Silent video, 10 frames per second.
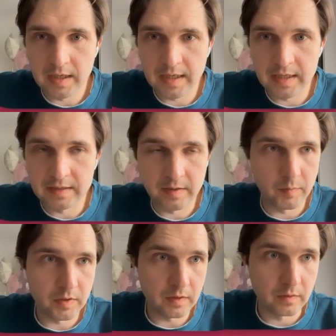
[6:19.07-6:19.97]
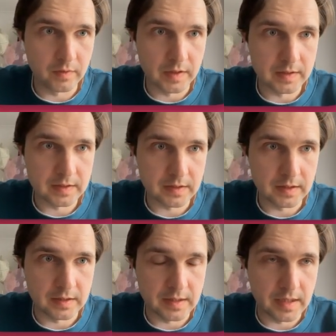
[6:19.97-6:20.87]
And the beauty of this
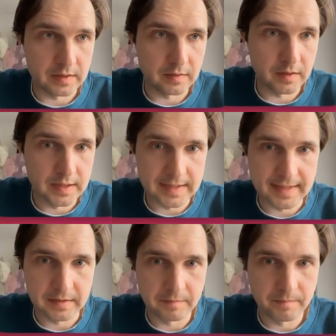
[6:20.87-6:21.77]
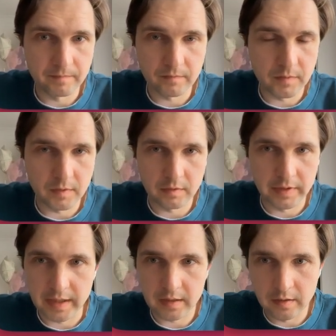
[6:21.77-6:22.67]
is that this is it.
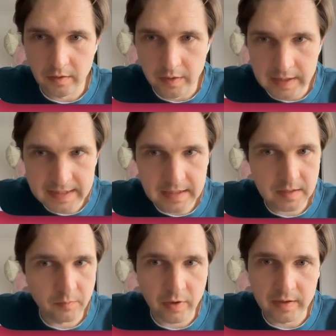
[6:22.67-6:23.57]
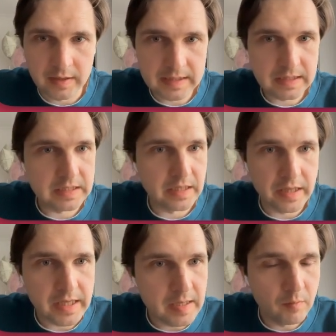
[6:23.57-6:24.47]
Like, this is the brain. This is
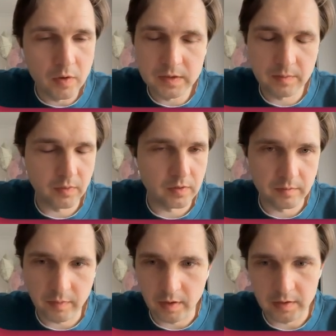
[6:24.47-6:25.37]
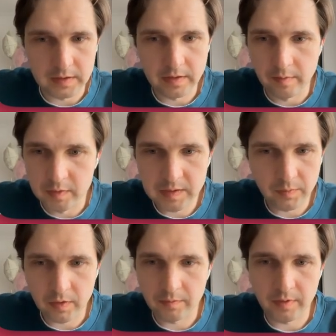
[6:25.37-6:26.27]
the most important part,
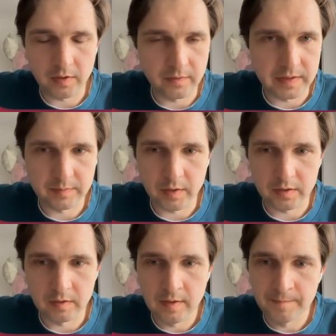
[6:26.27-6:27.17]
of this model.